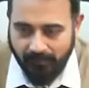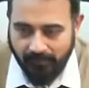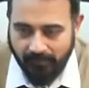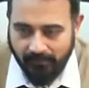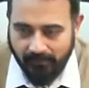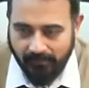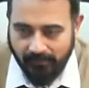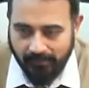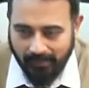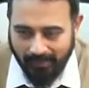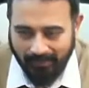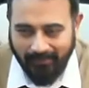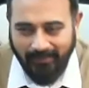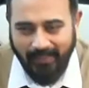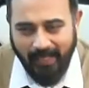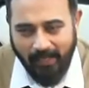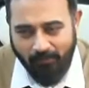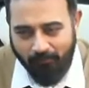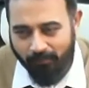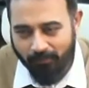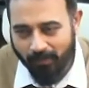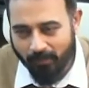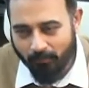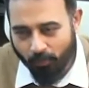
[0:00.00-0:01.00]
And then I have
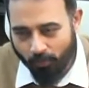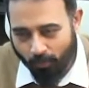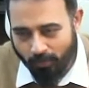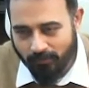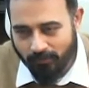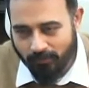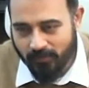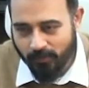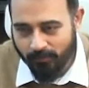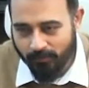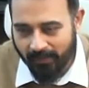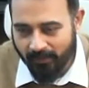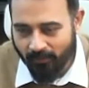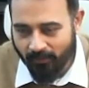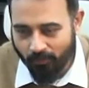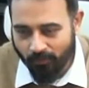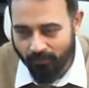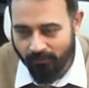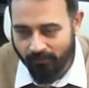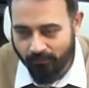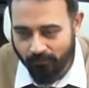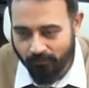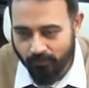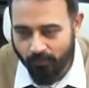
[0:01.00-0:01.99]
one more also, but I
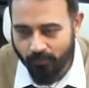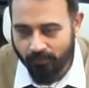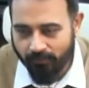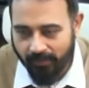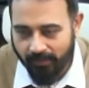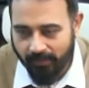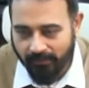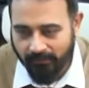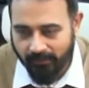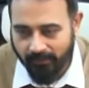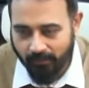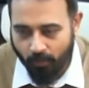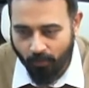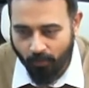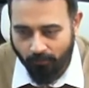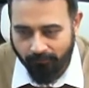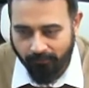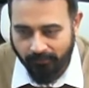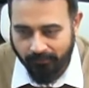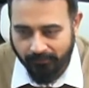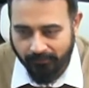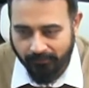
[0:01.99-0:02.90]
don't ride that often.